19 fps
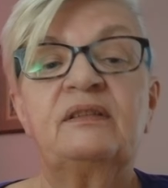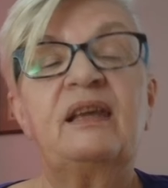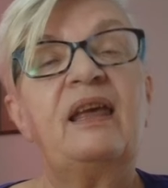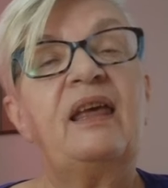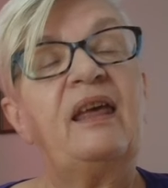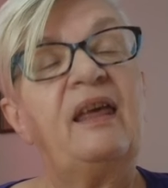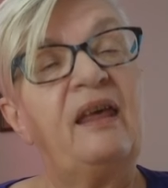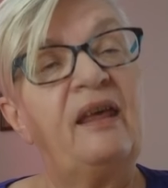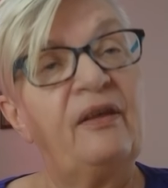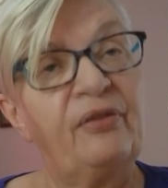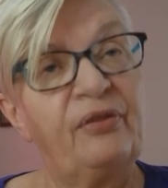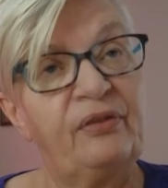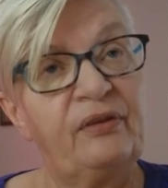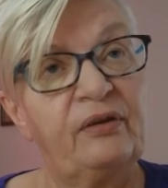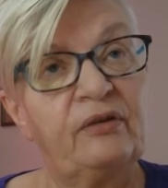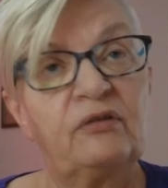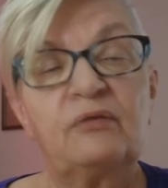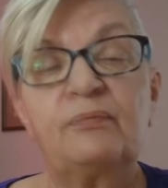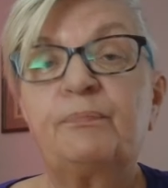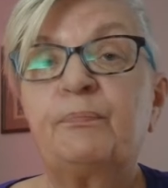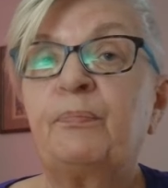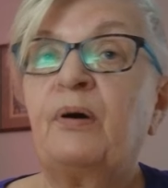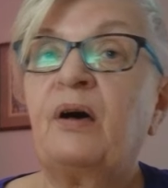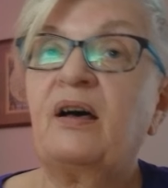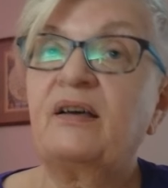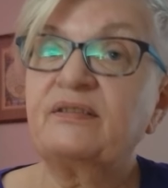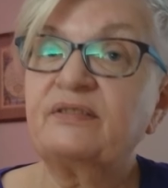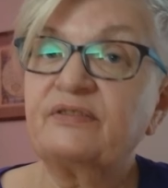the ethical
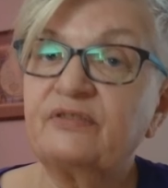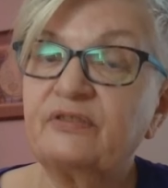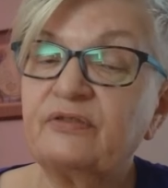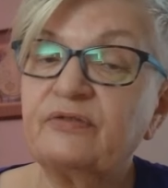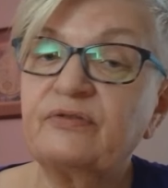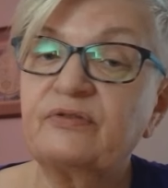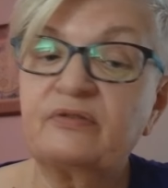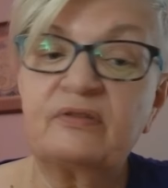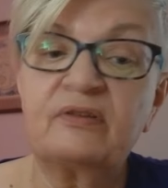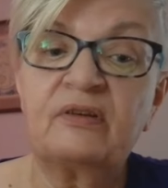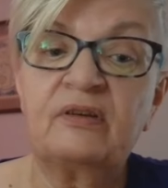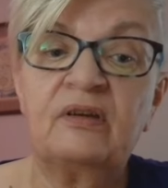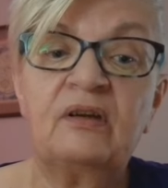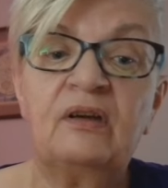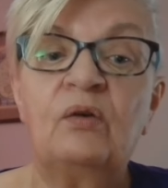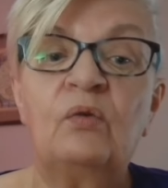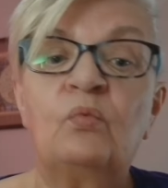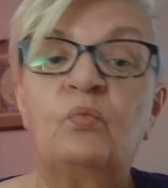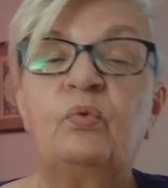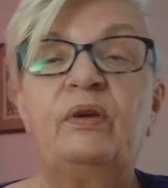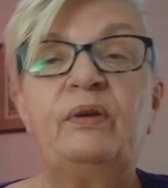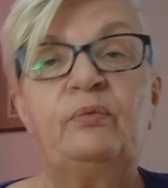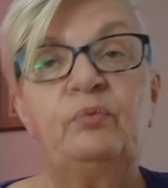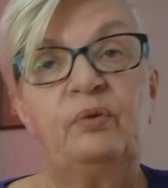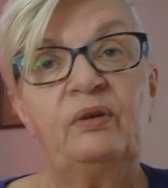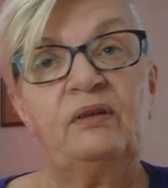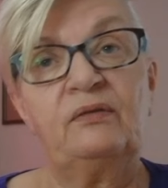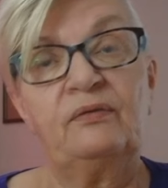puzzles we
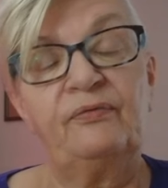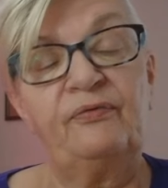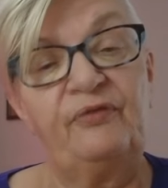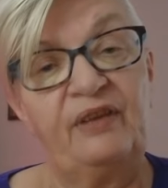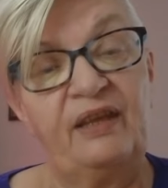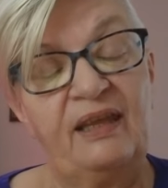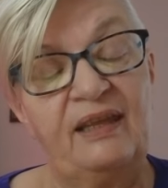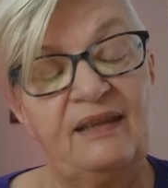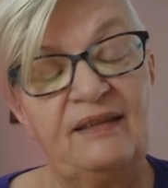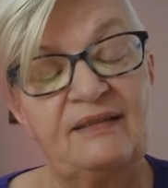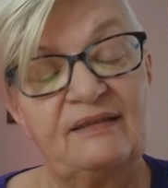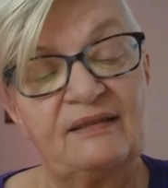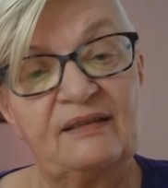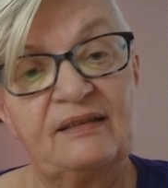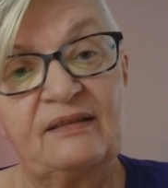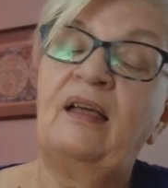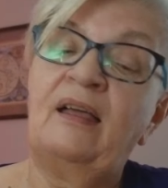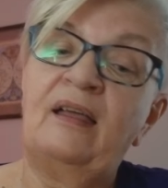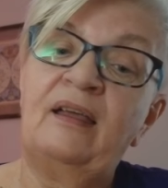will face,